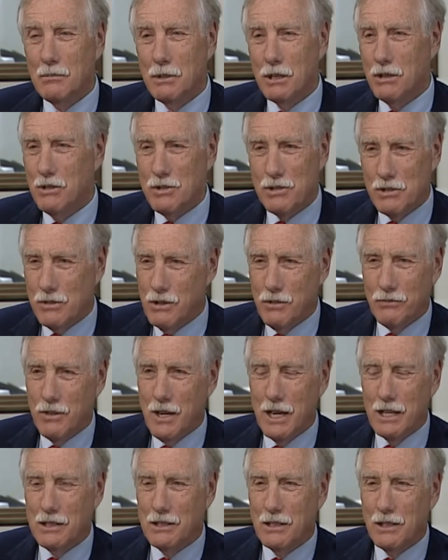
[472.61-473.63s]
because if
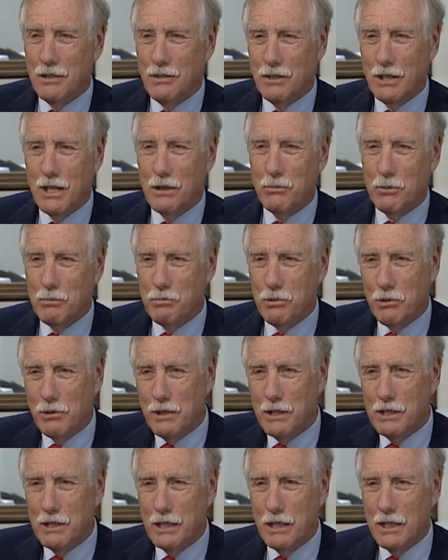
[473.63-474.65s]
not, you know, they get
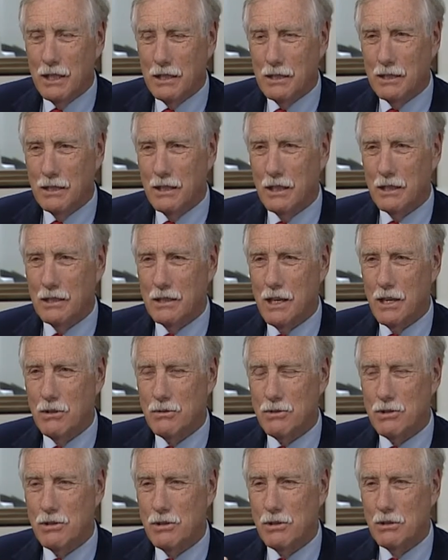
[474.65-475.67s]
reported and they get kicked
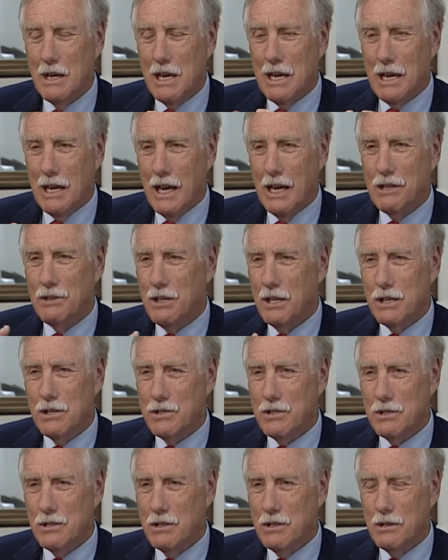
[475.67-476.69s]
out. So I think
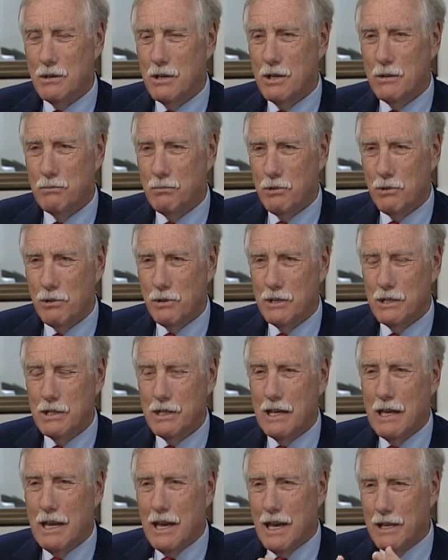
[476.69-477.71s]
it's uh,
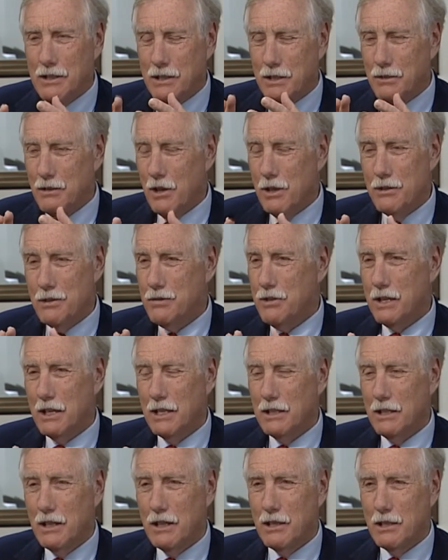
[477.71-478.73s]
important. And the other thing
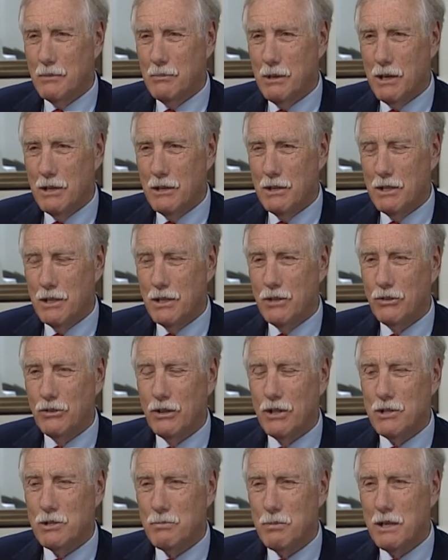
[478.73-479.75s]
I like about it
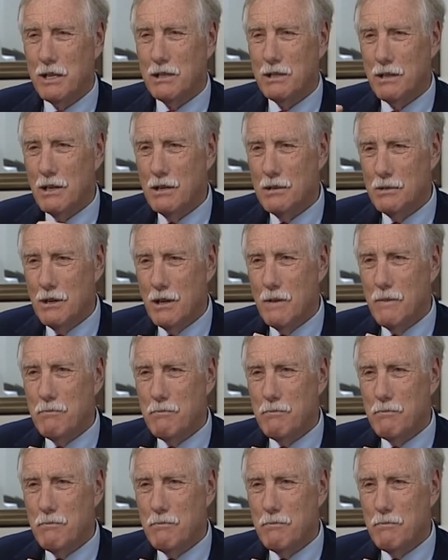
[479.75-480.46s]
is it's being done